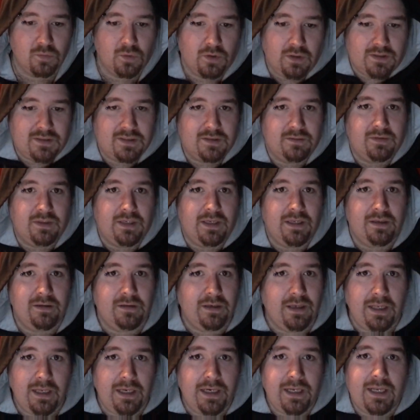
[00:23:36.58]
works in
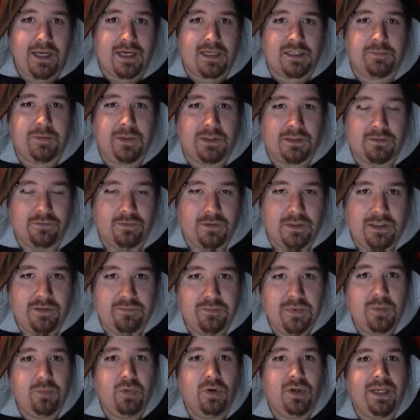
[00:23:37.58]
any aspect of
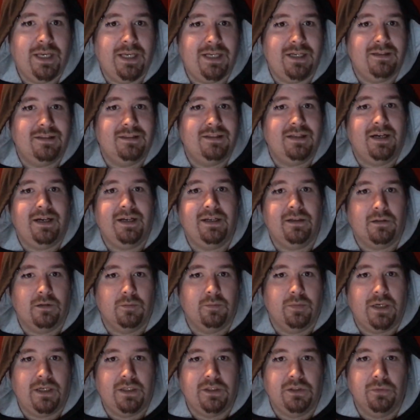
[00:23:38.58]
life. People can get
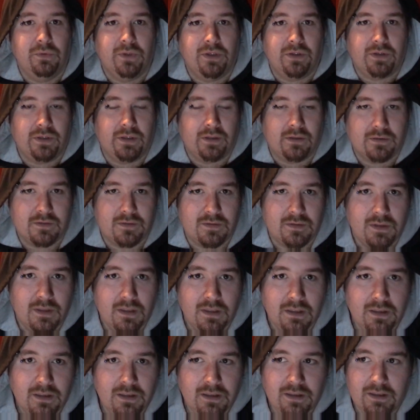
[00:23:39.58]
entitled by doing things
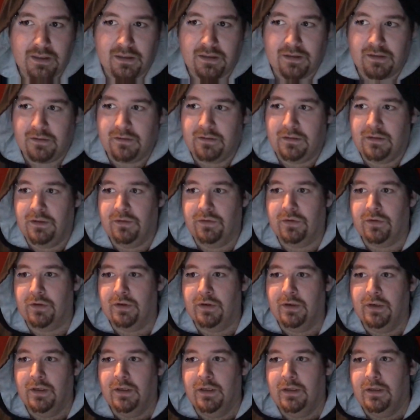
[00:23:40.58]

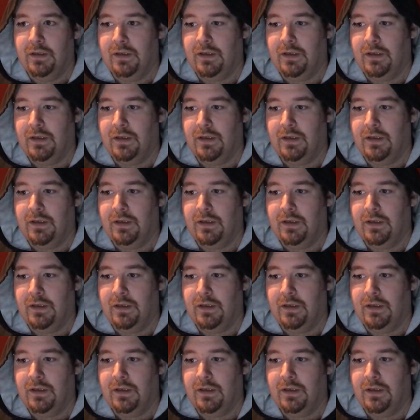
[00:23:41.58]
either,